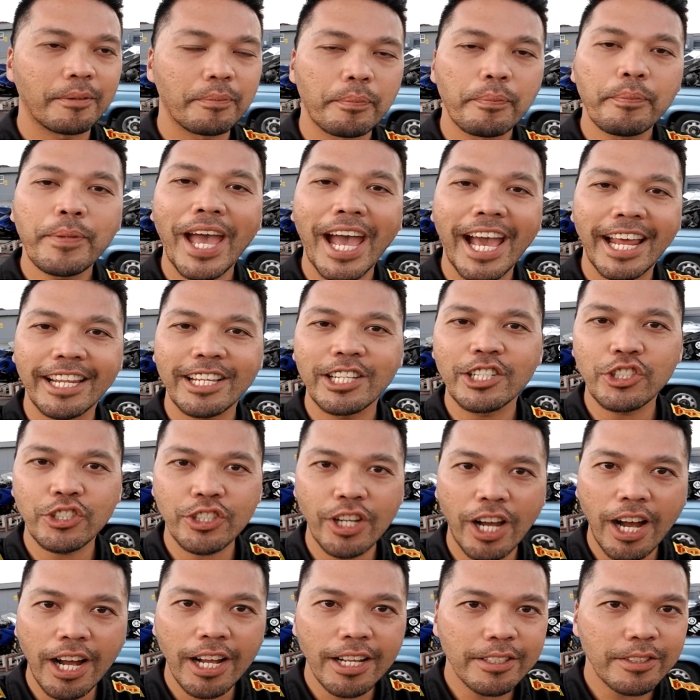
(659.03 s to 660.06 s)
panning
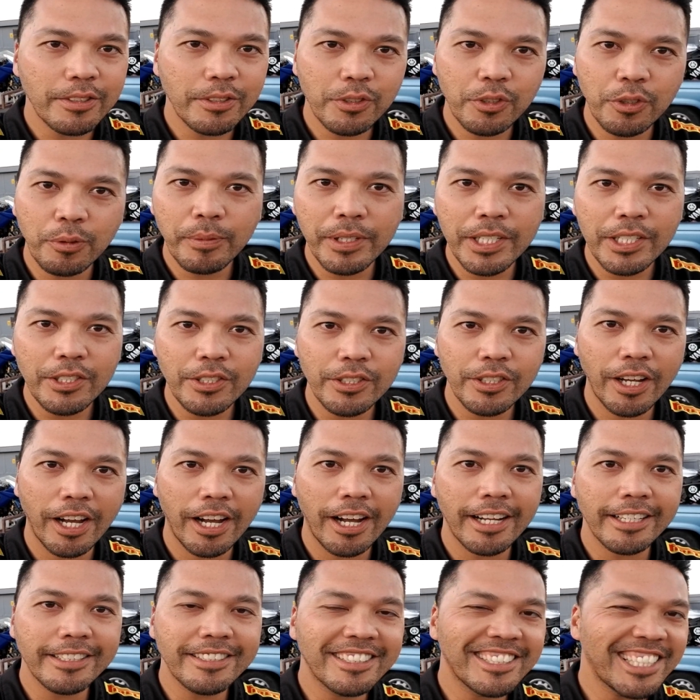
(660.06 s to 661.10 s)
shots, zooming
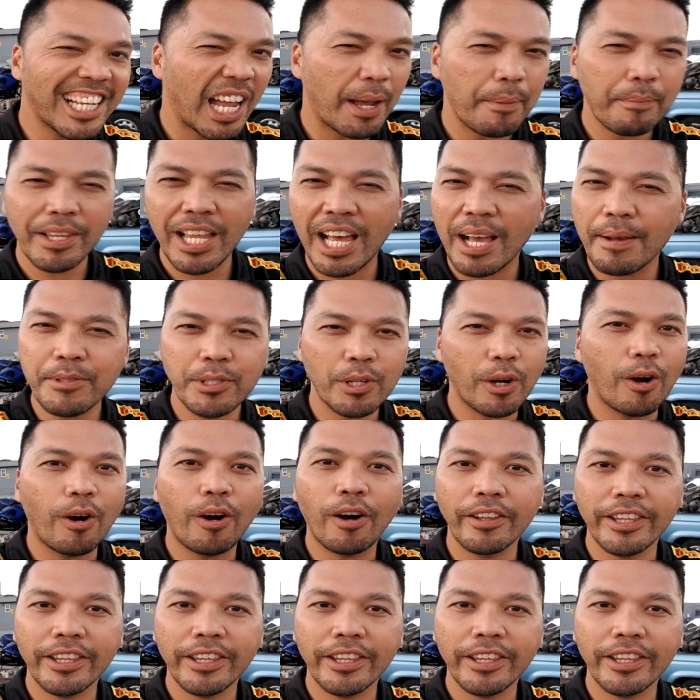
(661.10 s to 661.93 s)
shots, time lapse, all